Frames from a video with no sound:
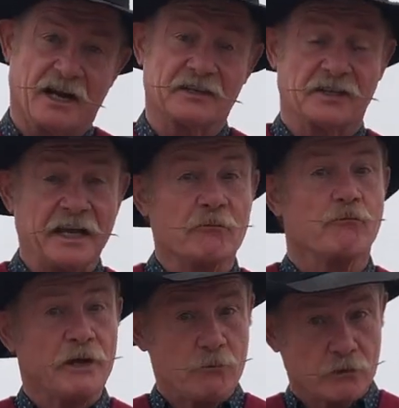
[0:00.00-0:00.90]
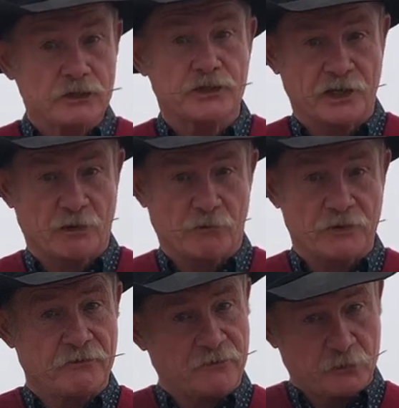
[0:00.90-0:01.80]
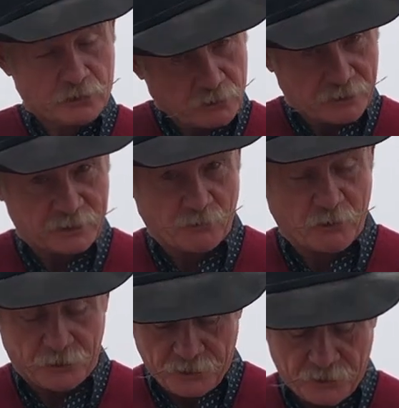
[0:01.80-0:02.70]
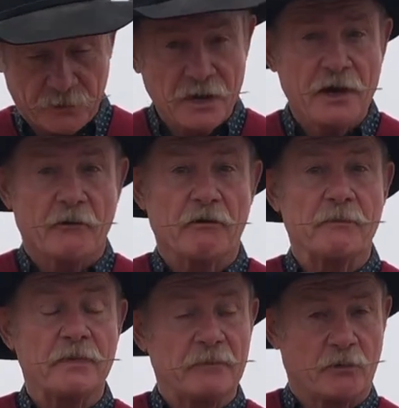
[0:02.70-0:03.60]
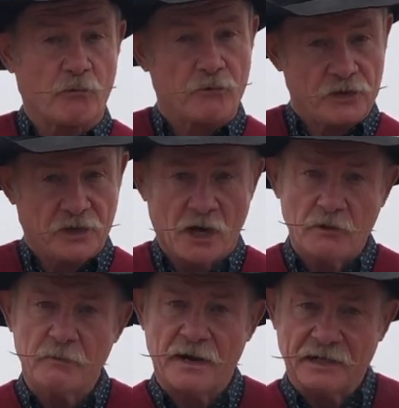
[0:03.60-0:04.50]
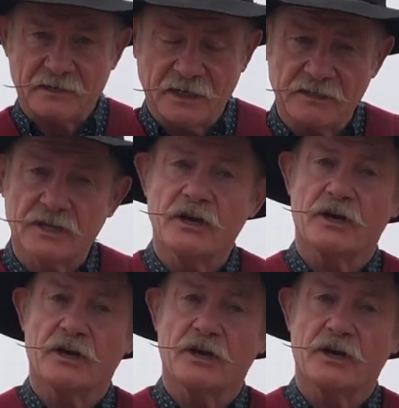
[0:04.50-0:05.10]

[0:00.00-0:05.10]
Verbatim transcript: a lot to eat. We would share with you folks because that's what we do. Remember, when you go to make these,